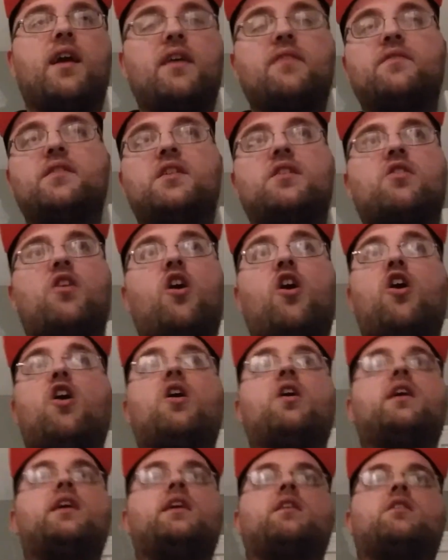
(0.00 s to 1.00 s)
and they're
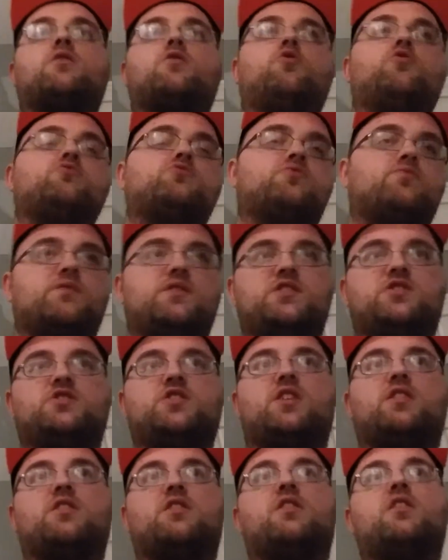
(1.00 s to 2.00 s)
all in cahoots with each
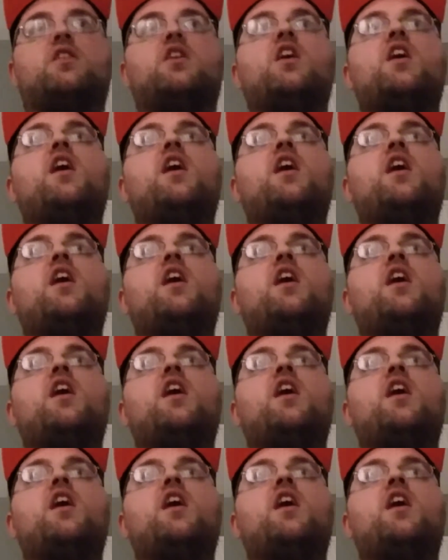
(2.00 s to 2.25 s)
other.